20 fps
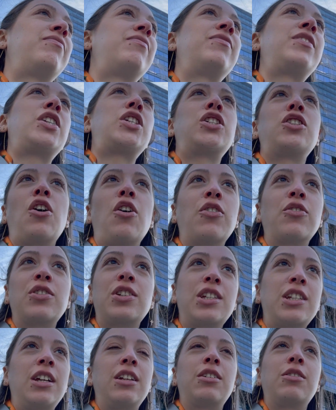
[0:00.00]

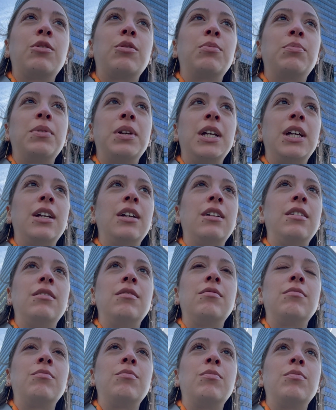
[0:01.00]
socks, it could be
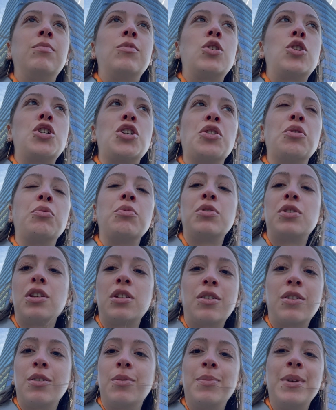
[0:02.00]
shoes,
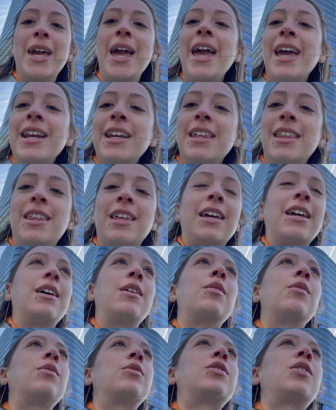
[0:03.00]
it could be
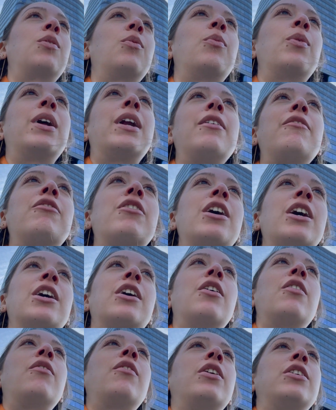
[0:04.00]
anything. So wherever I
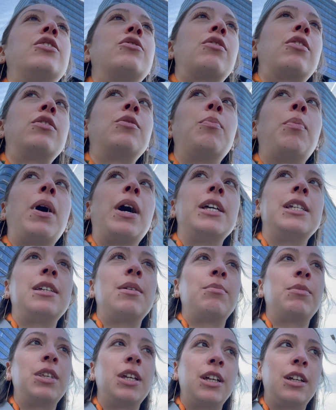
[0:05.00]
go, I try to buy
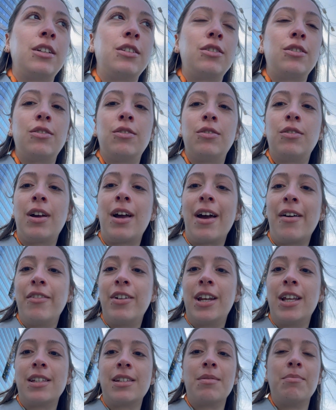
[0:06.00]
something to have
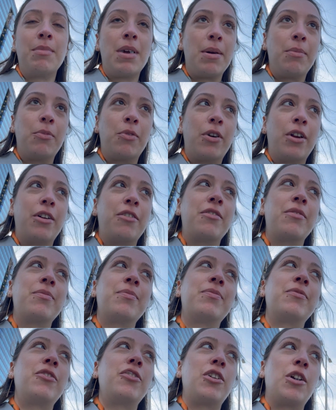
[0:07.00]
it as a memory
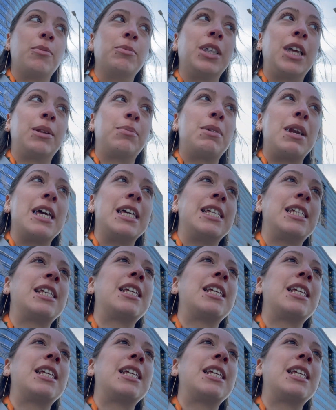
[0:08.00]
from that place.